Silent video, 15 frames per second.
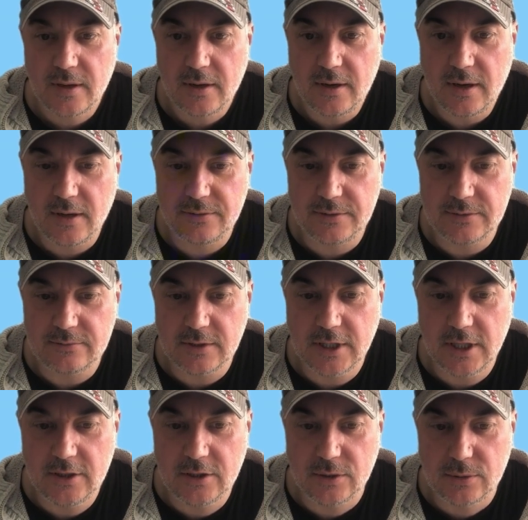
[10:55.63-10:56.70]
I think,
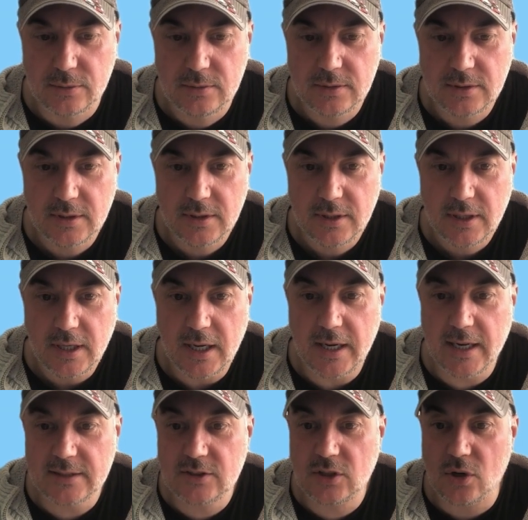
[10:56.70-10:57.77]
really cool. And
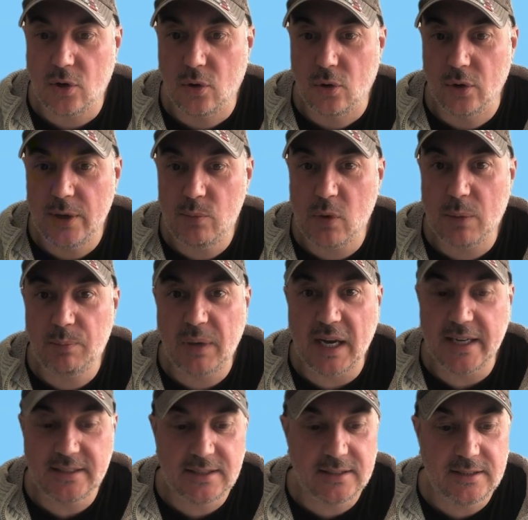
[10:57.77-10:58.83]
that's all in one
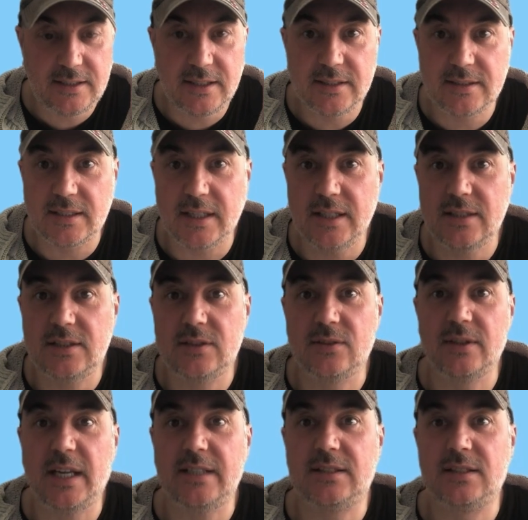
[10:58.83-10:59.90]
place. And as you can see, it's
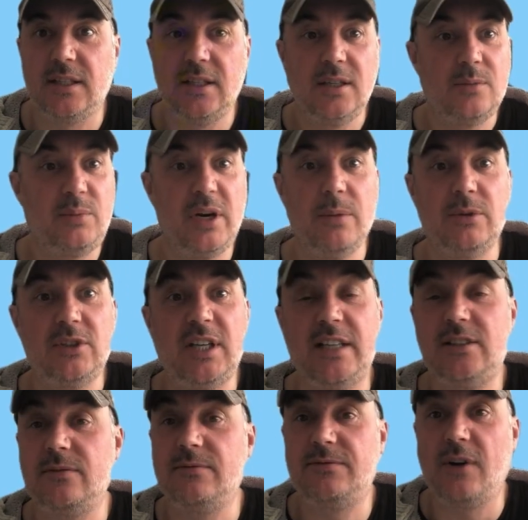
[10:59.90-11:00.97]
took pretty much
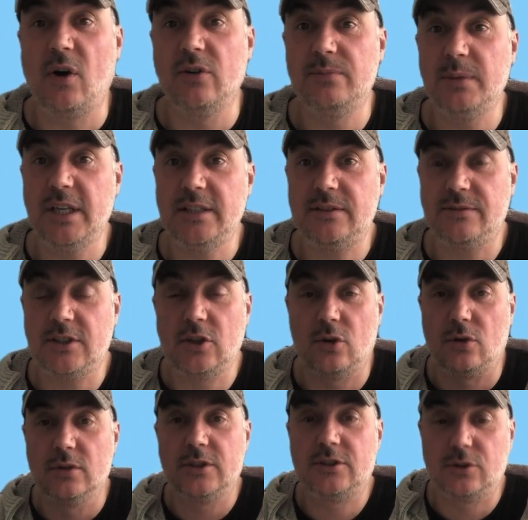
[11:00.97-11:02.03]
less than 5 minutes. If I cut
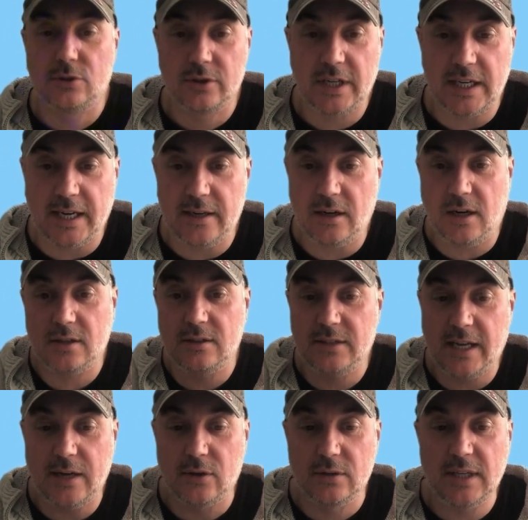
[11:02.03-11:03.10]
all the talking out, I could
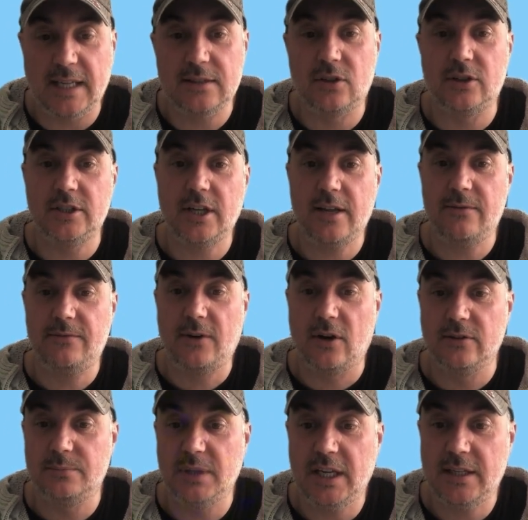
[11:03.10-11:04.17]
get all that done in
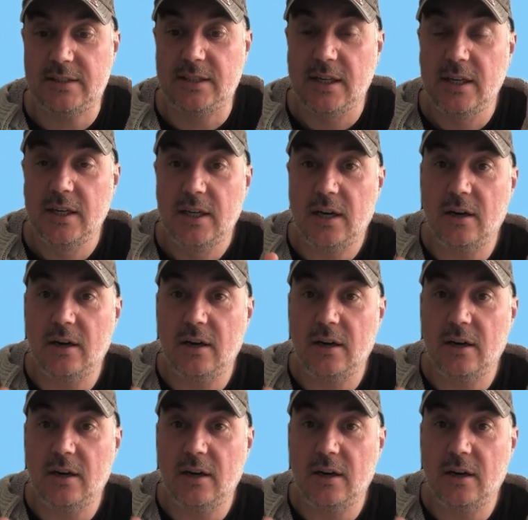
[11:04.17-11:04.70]
5 minutes. And